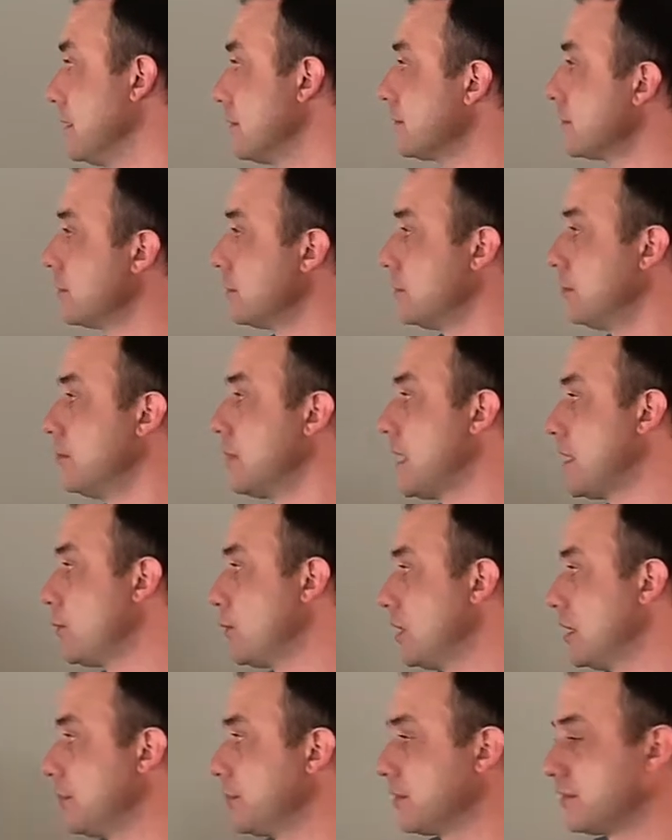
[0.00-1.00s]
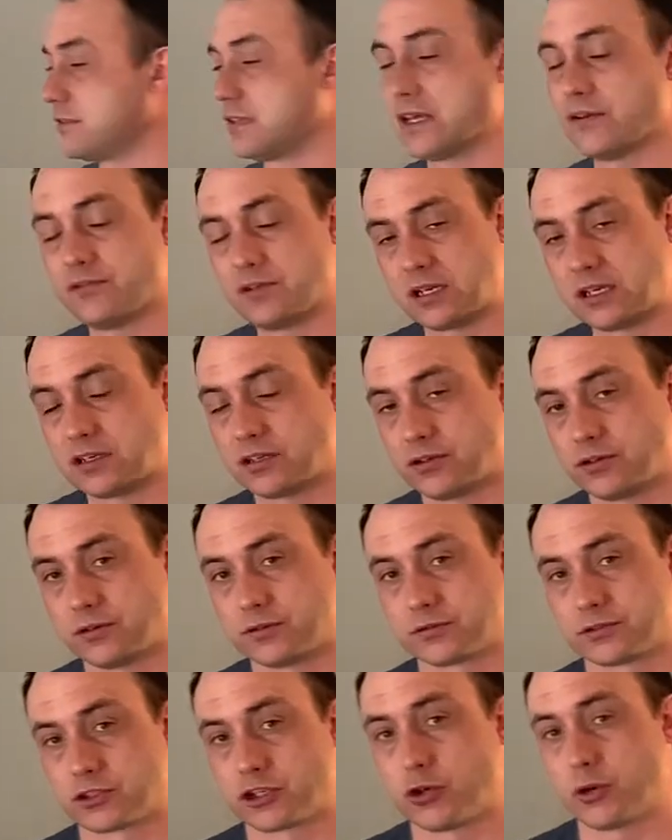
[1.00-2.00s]
So mine went up to 72.
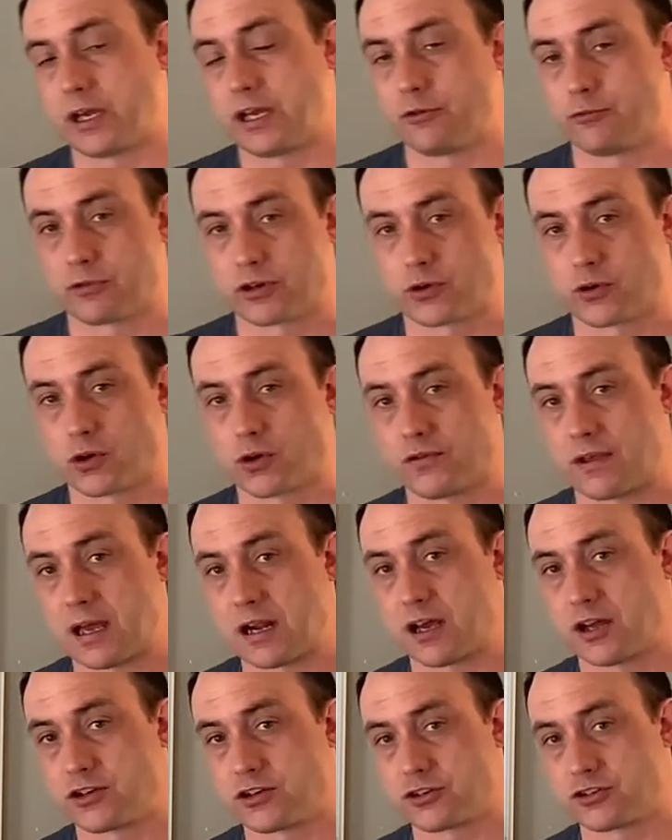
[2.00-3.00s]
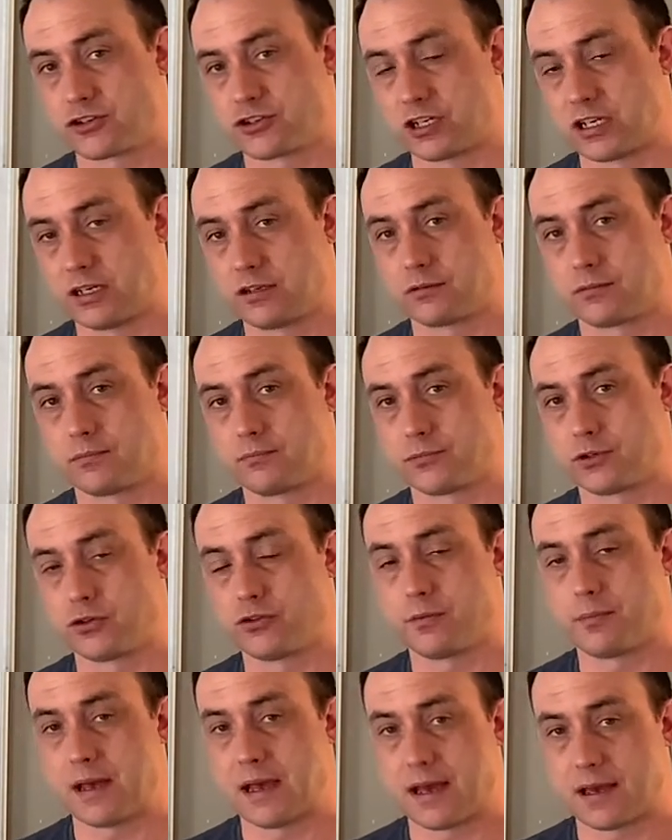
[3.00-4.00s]
So go ahead and record that on your sheet, do the
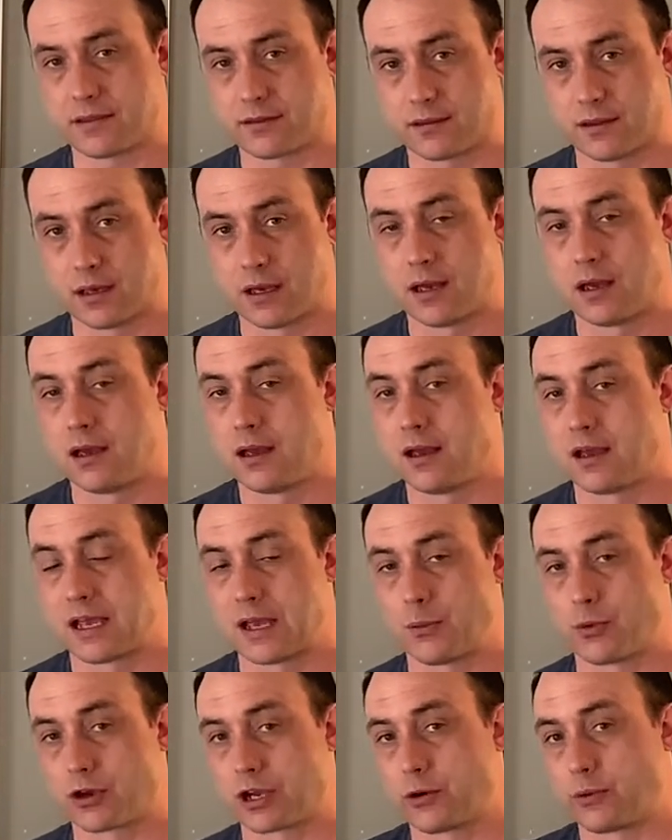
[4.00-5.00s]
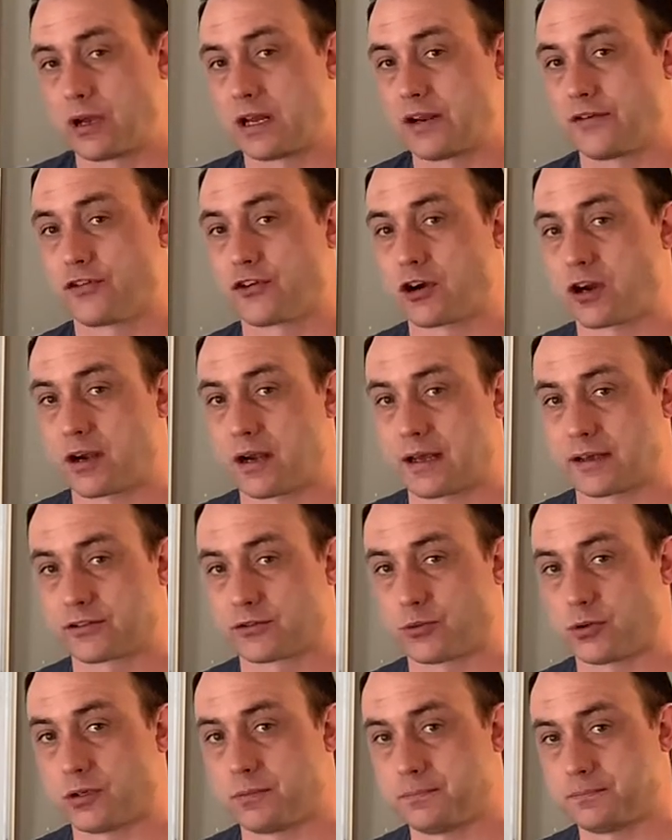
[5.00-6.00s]
math, and we'll get ready for our next one.